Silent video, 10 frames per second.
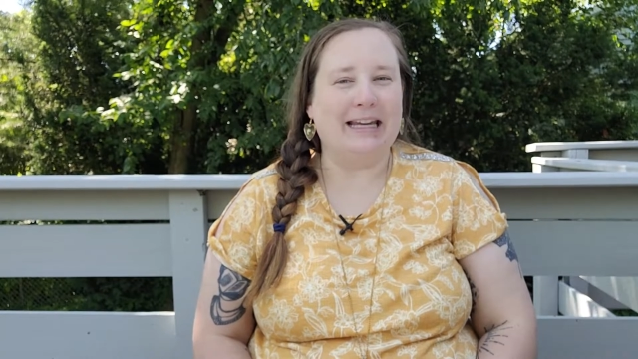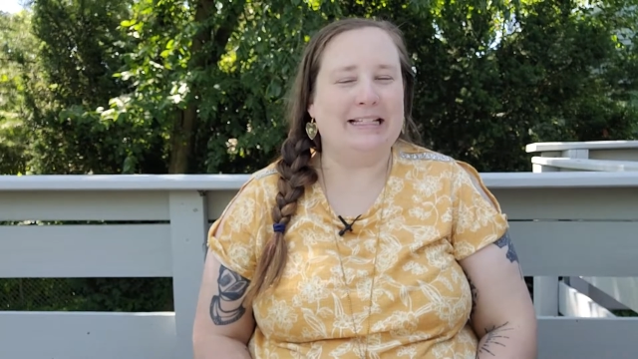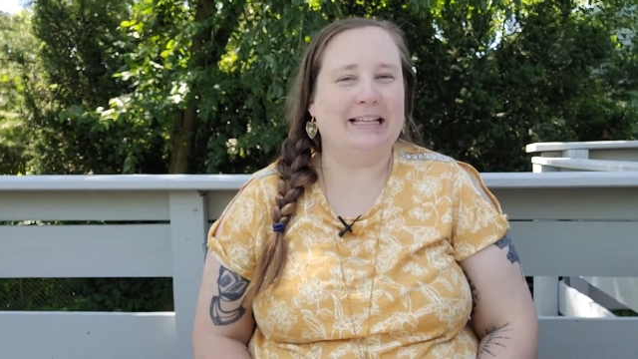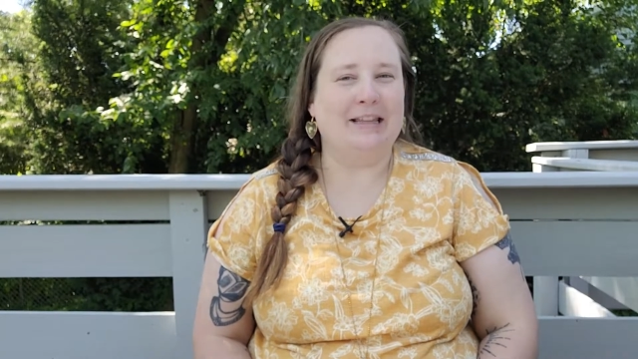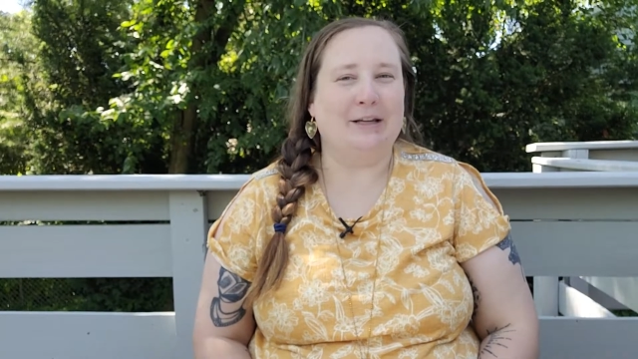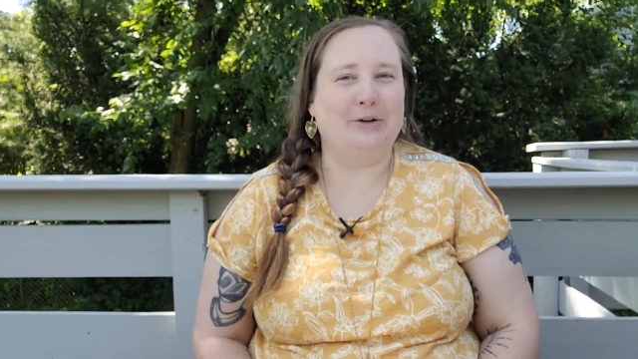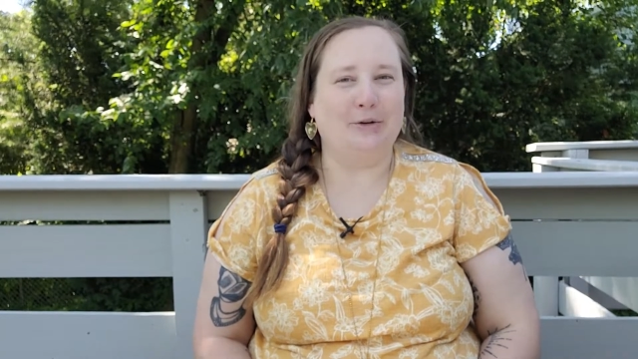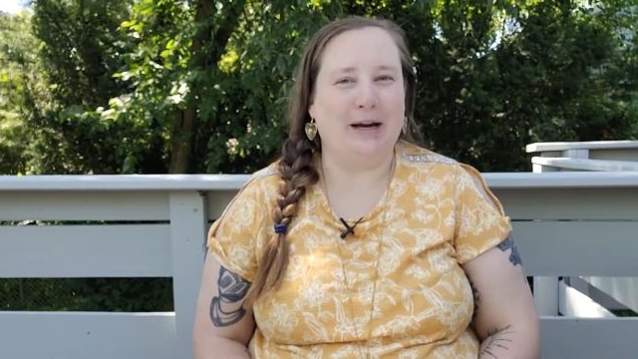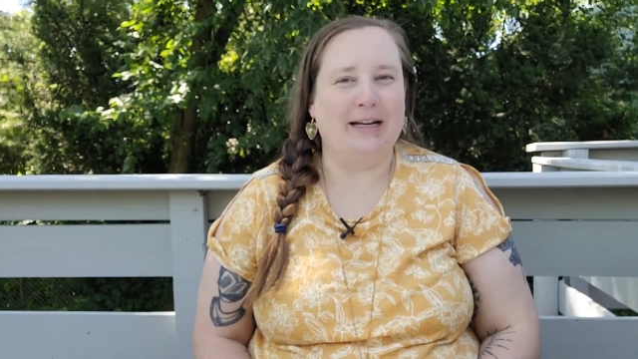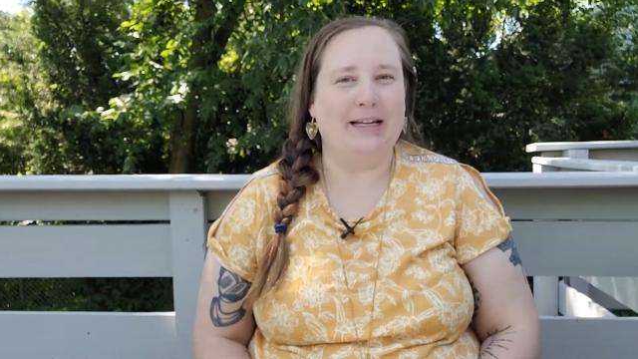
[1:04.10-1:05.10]
isn't the
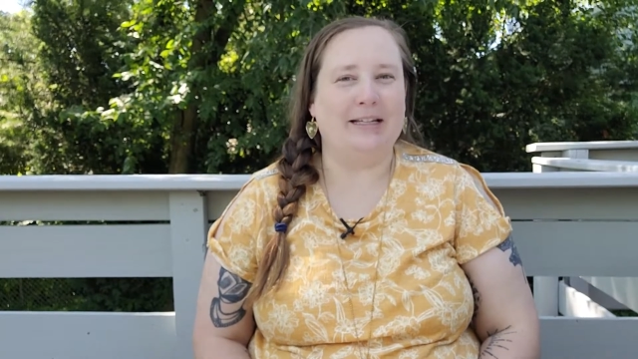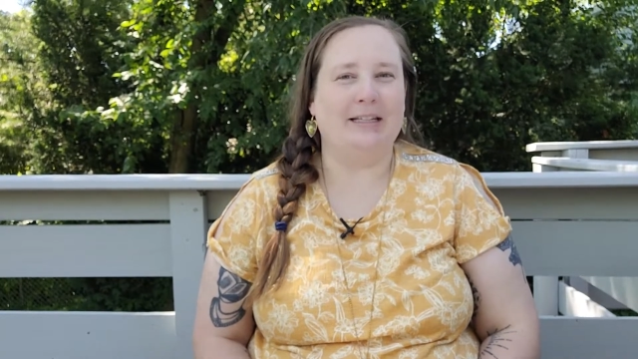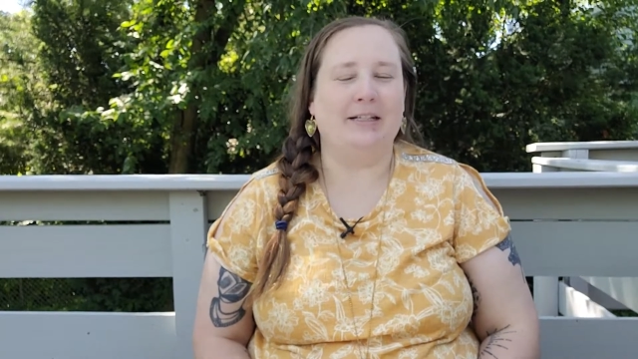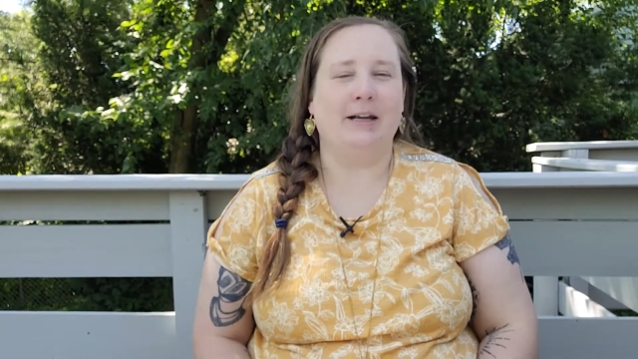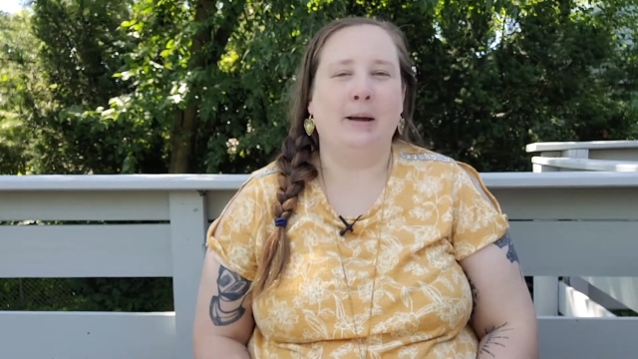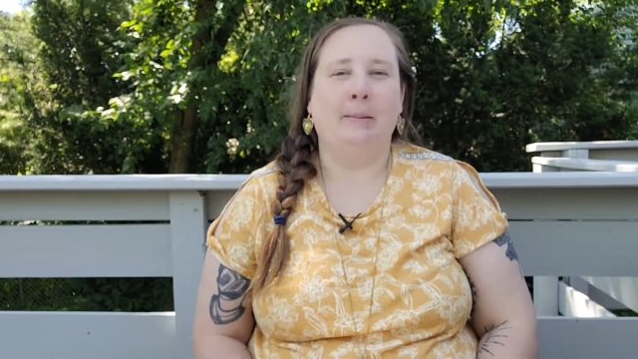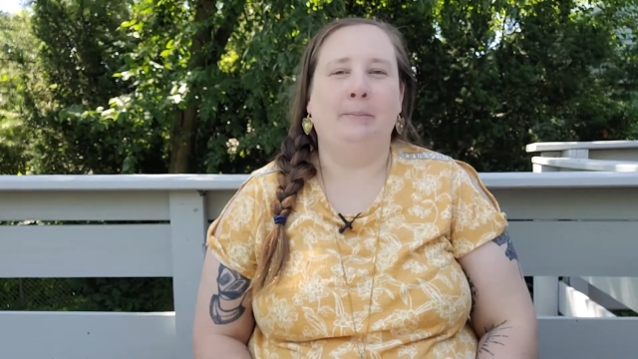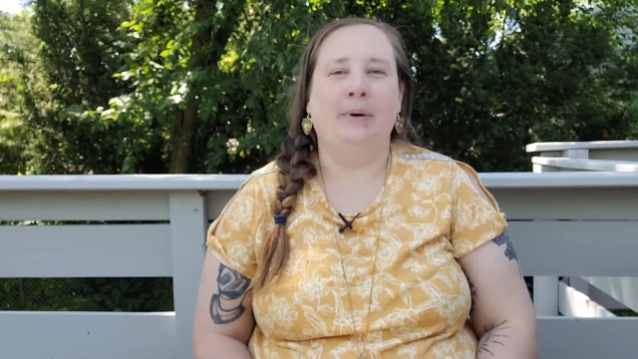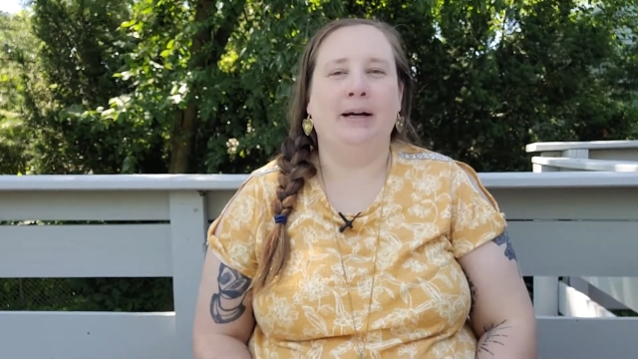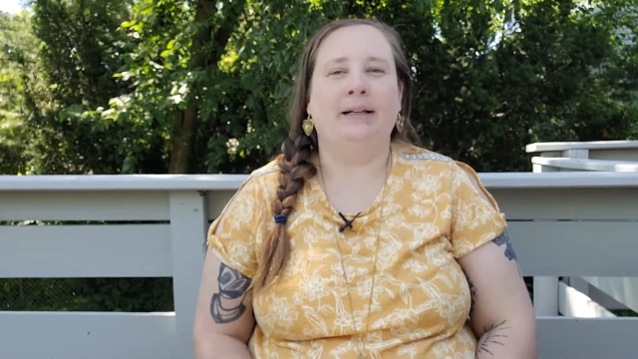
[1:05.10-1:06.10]
greatest,
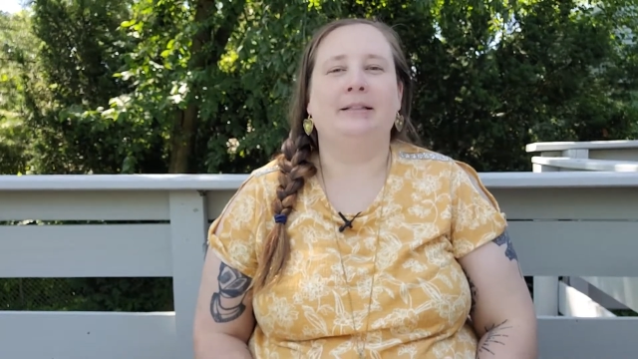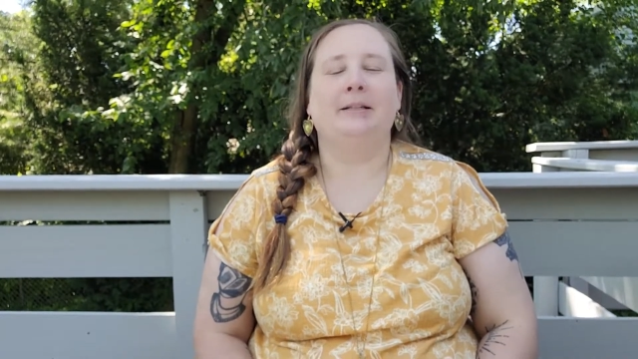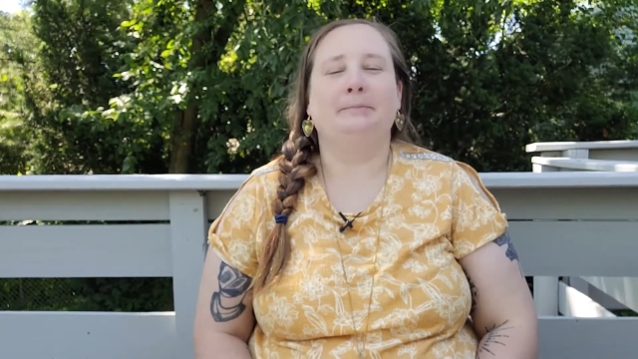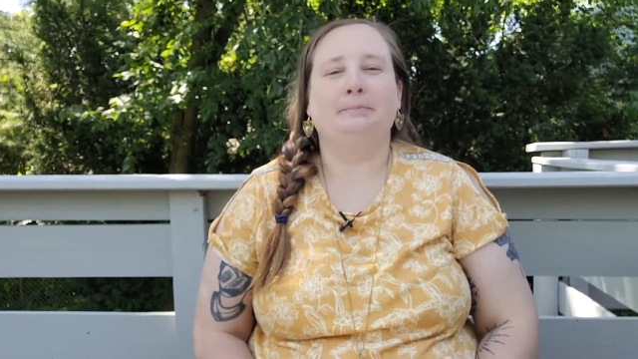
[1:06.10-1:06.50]
but